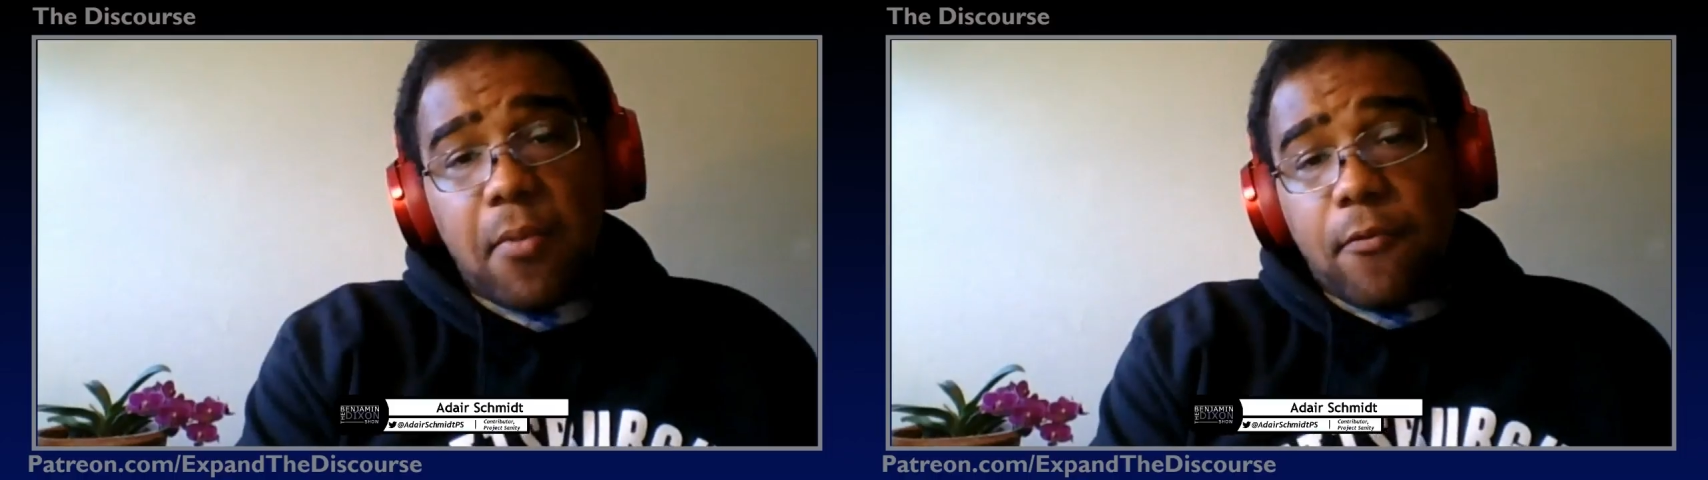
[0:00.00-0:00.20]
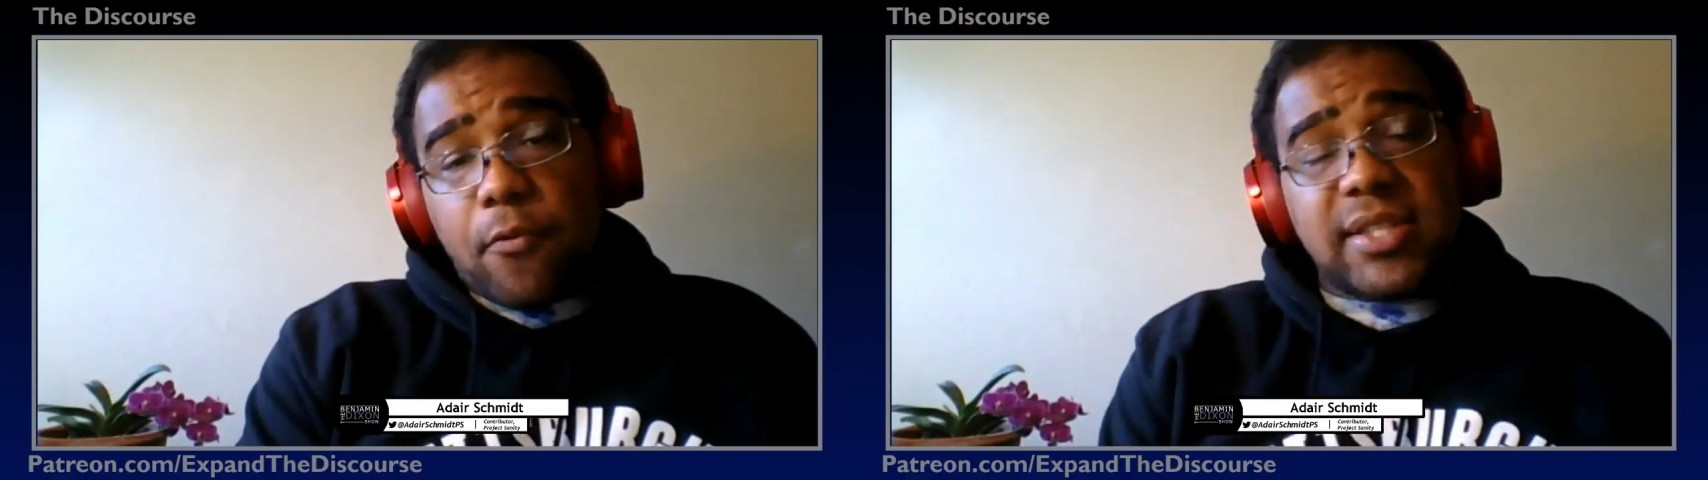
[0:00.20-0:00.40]

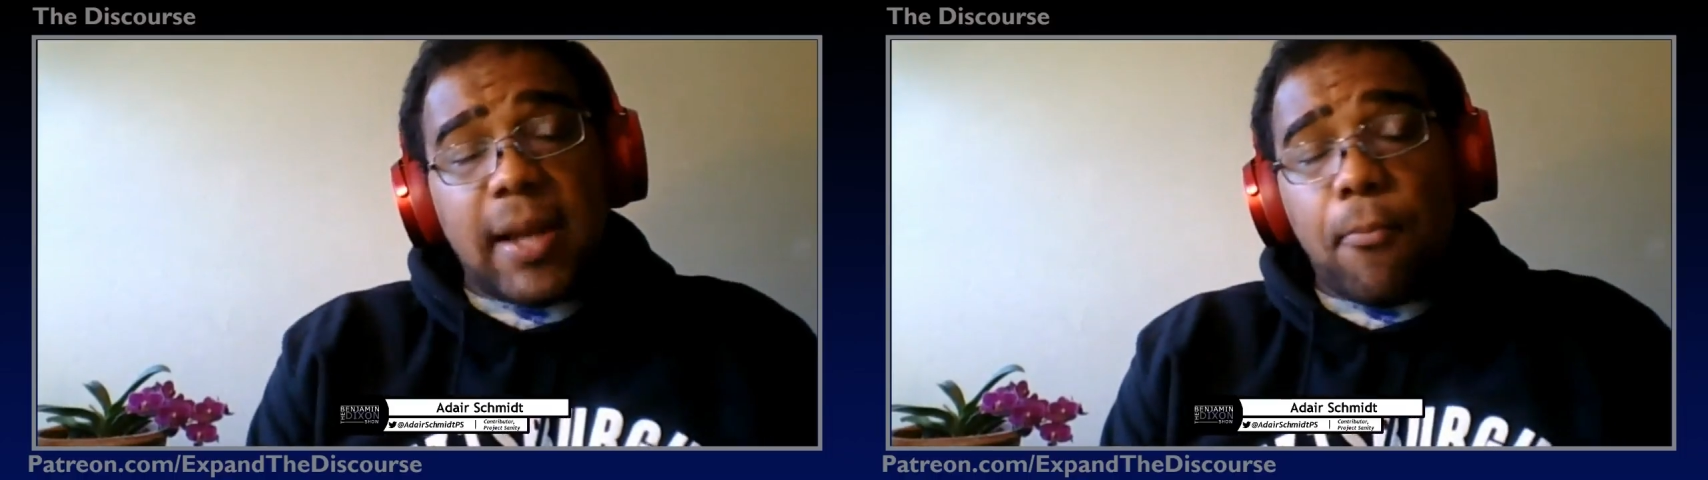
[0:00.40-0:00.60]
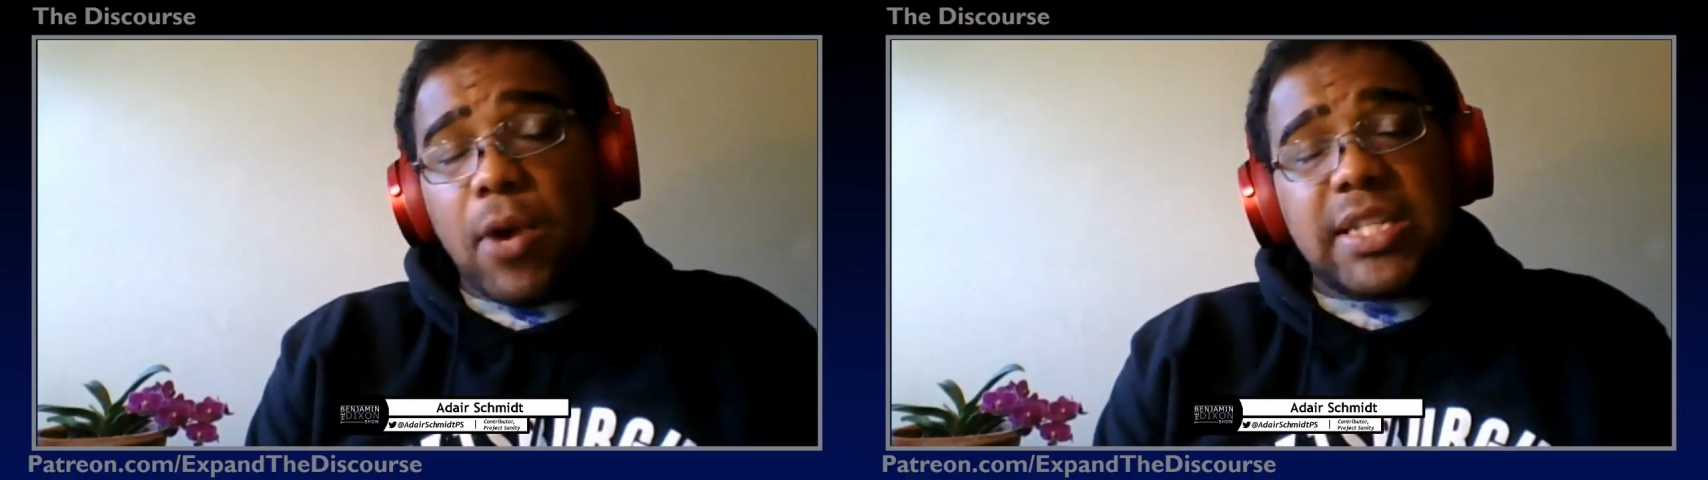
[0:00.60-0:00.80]
if someone
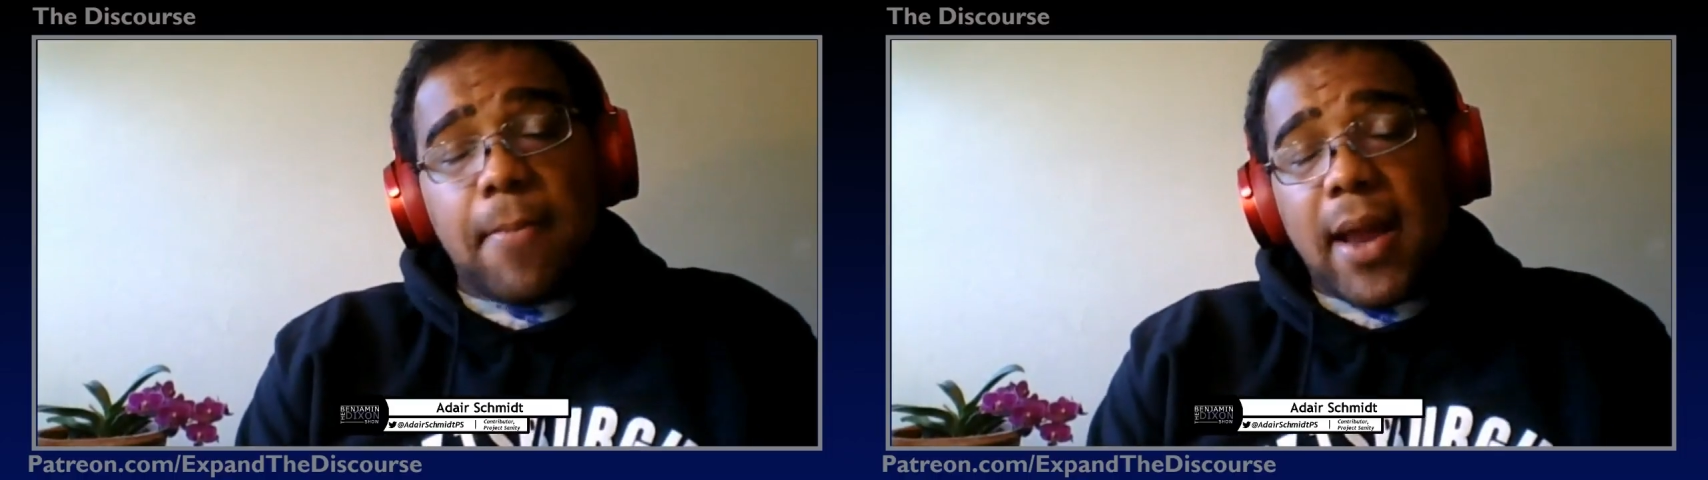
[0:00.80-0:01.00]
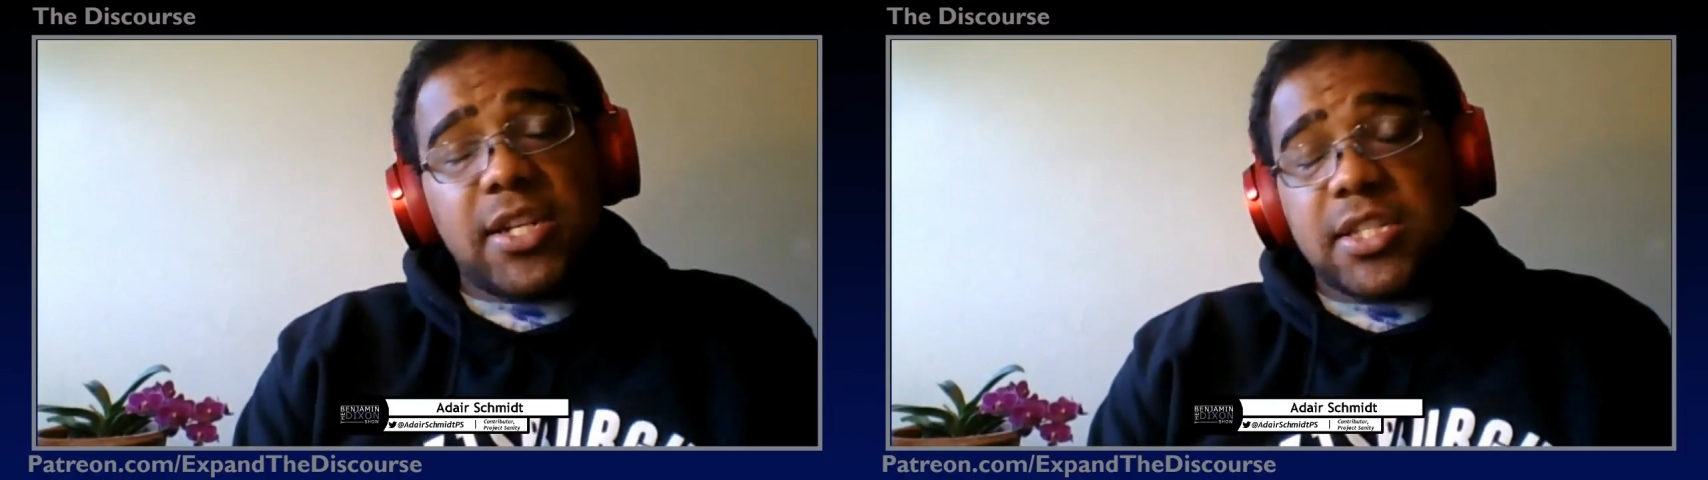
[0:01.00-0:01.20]
for
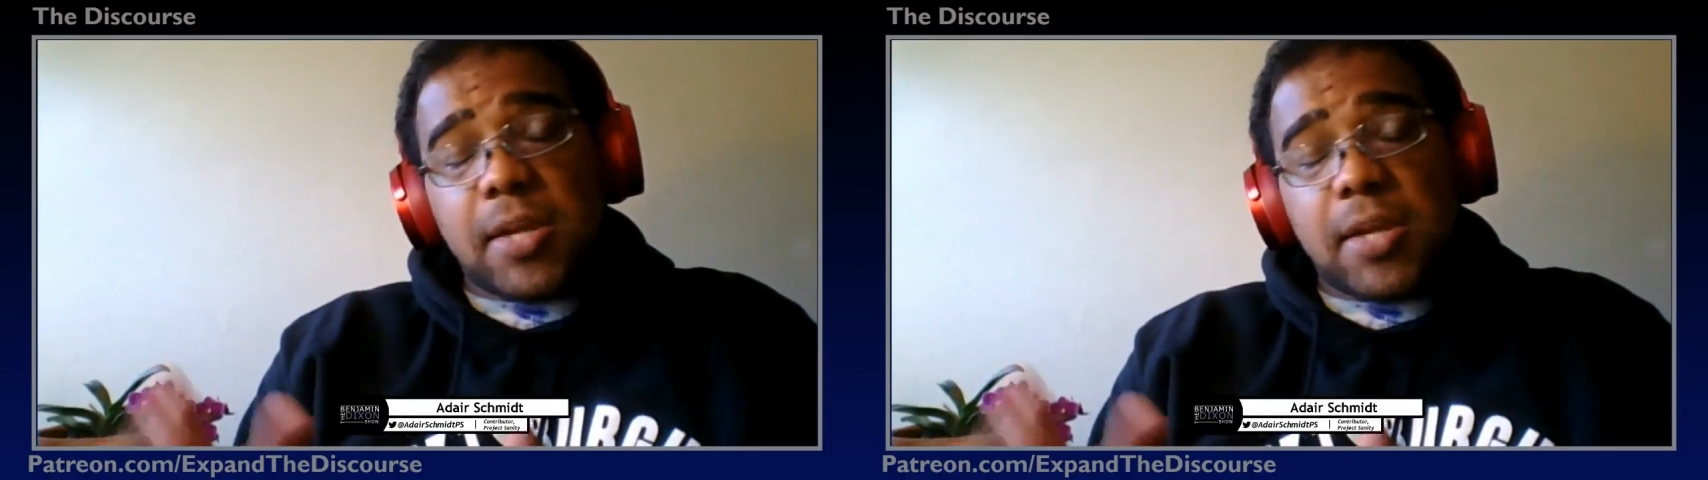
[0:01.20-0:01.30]
some reason